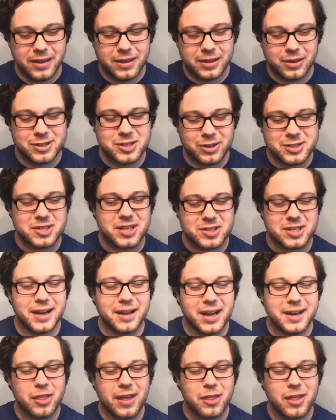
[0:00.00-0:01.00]
Gracious God,
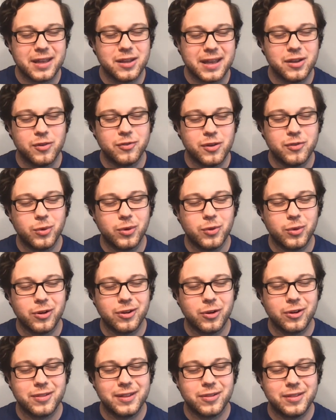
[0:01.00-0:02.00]
I thank you
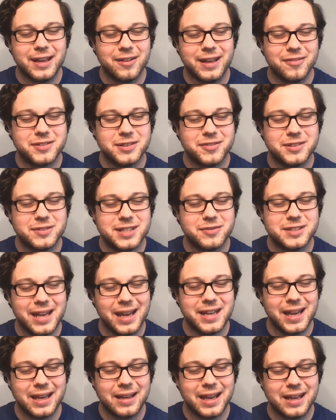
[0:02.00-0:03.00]
for the gift of
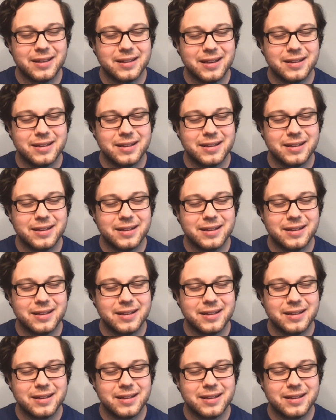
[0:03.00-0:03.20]
today.